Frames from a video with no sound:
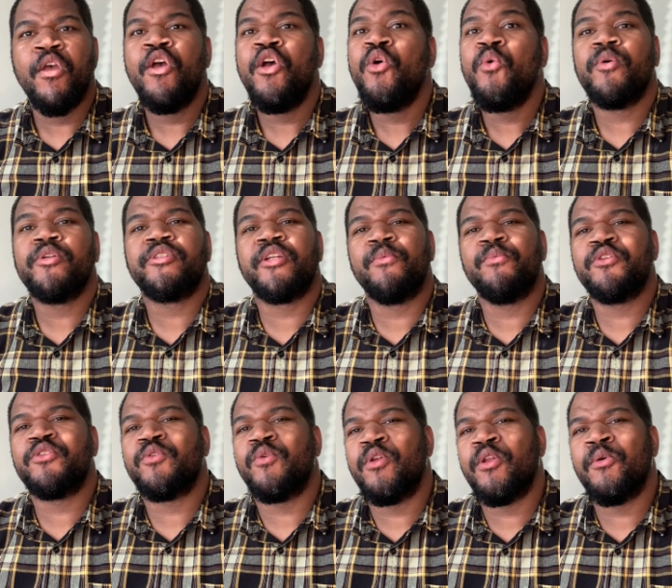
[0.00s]
What's up? What's
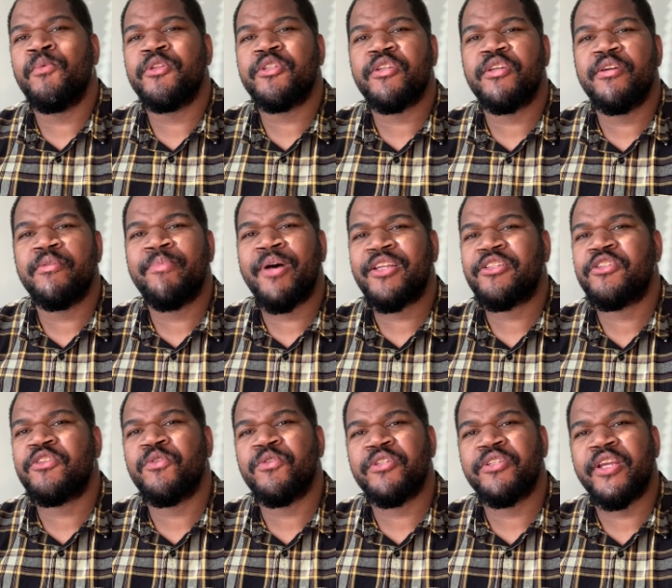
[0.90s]
going on? What's good? Boxing
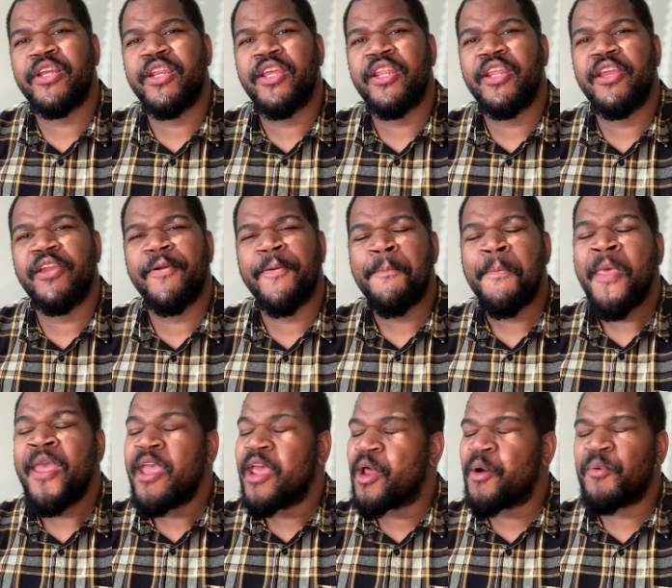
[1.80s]
Source checking in here.
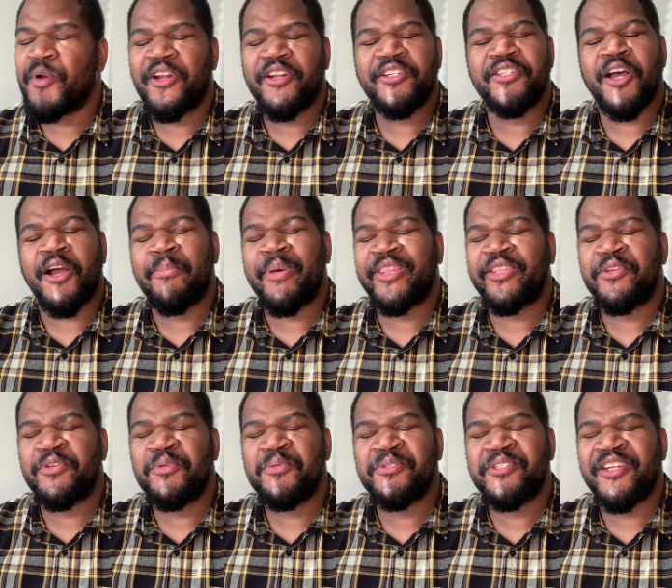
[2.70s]
And I wanted to talk about the
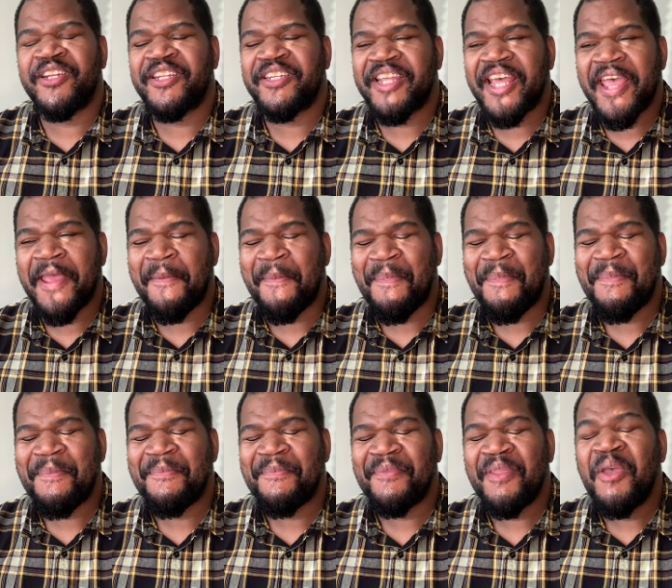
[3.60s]
news of the day
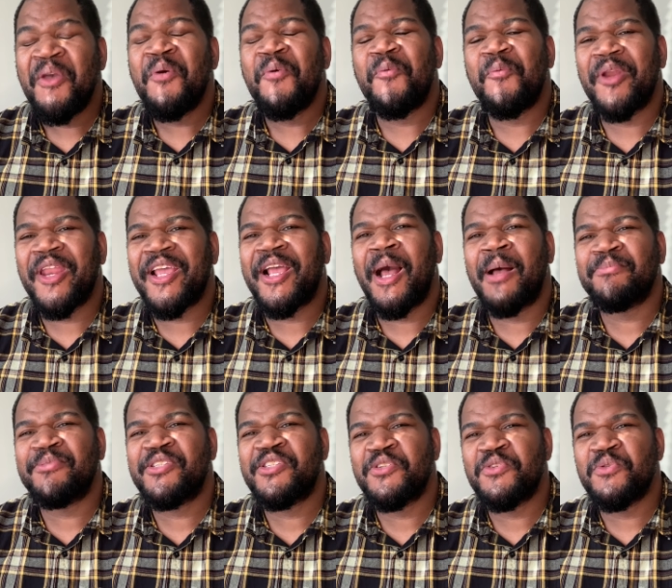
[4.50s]
when it
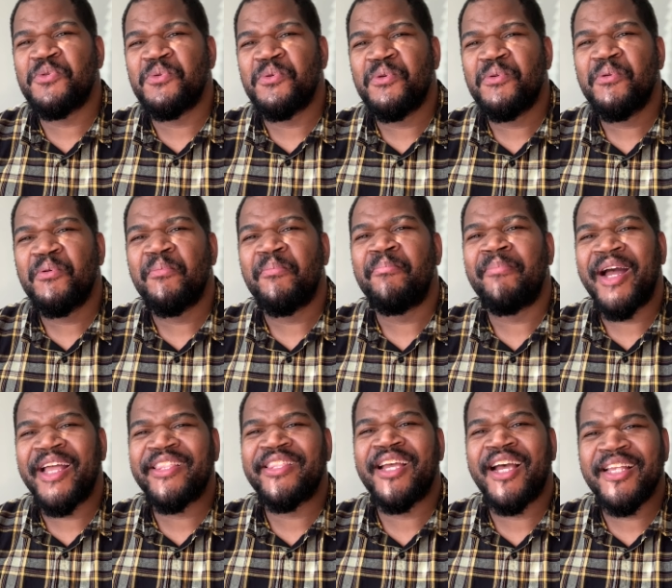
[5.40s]
comes to
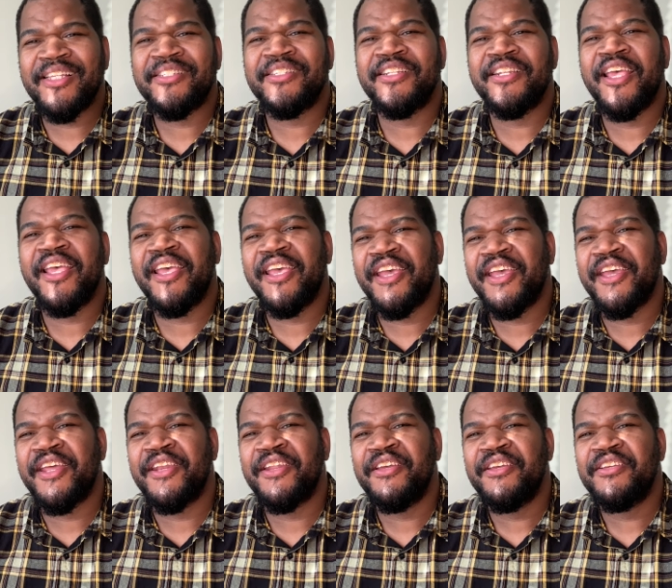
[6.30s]
Mike Tyson
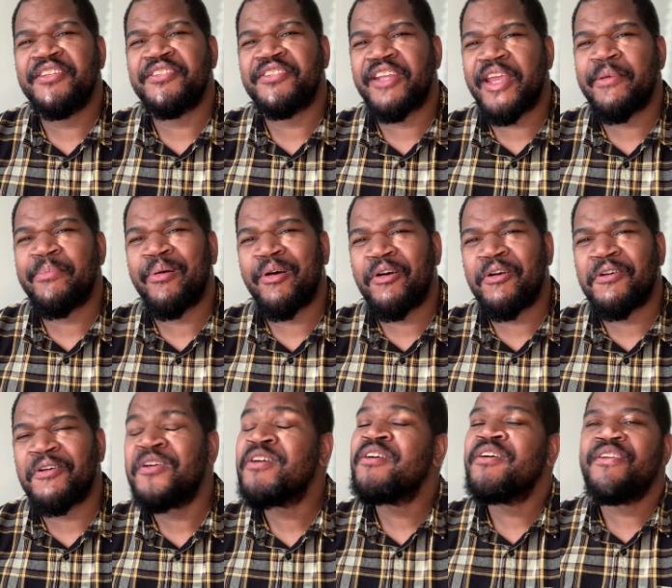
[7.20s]
and Jake
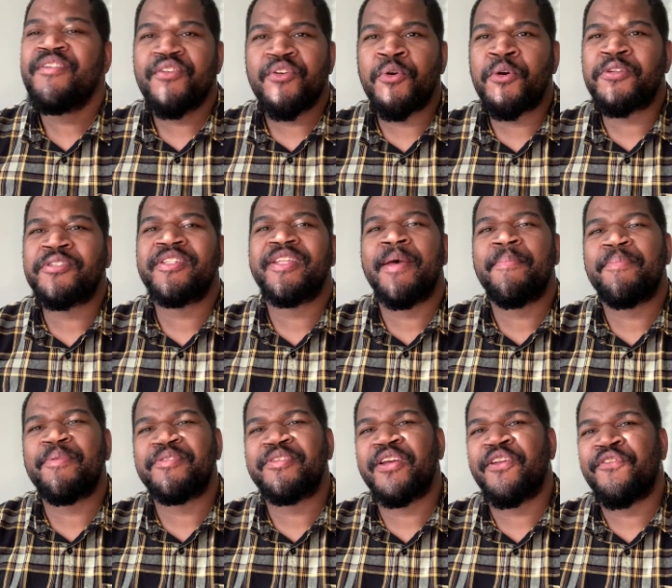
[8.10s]
Paul. Of course, that
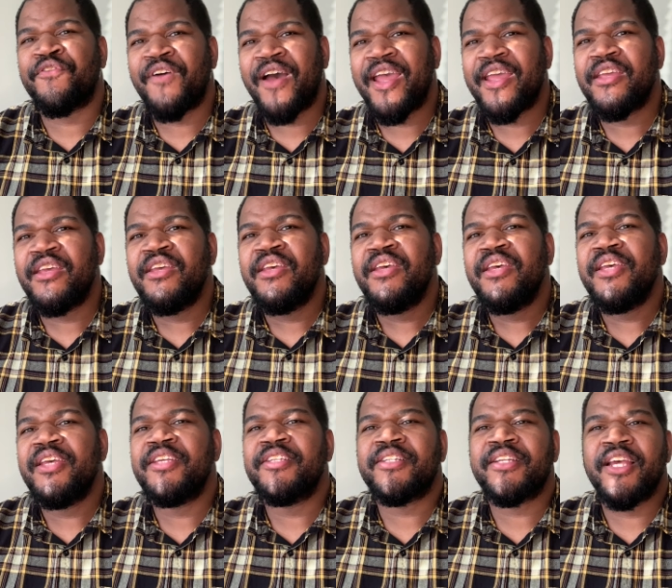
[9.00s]
particular fight
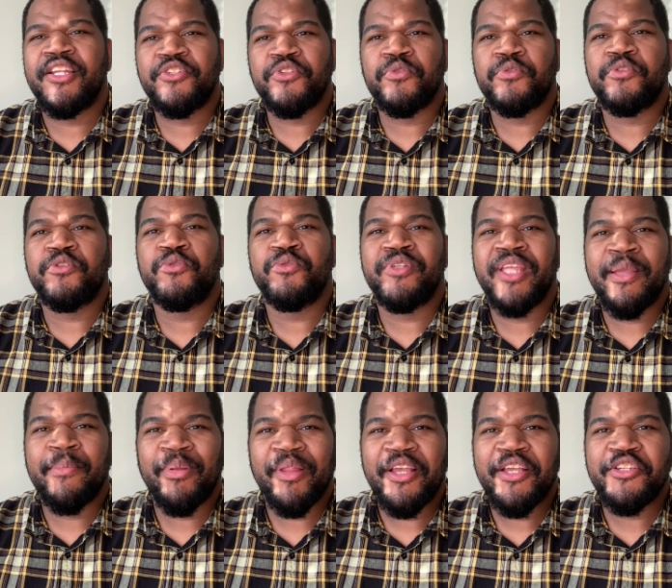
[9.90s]
is scheduled to
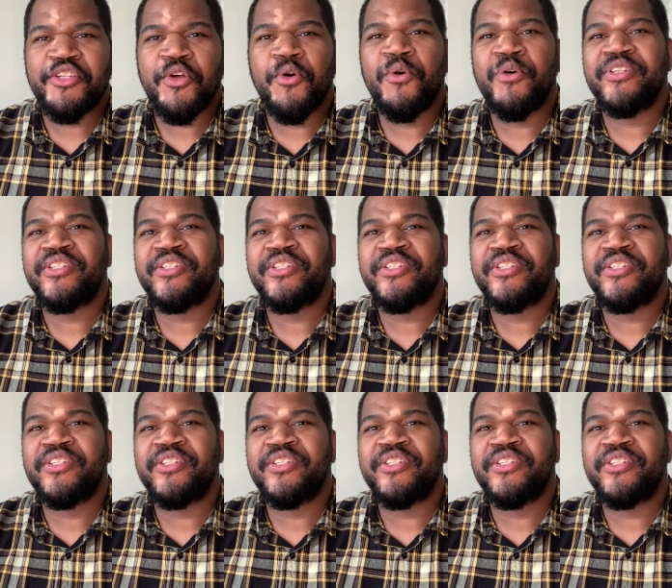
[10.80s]
take place on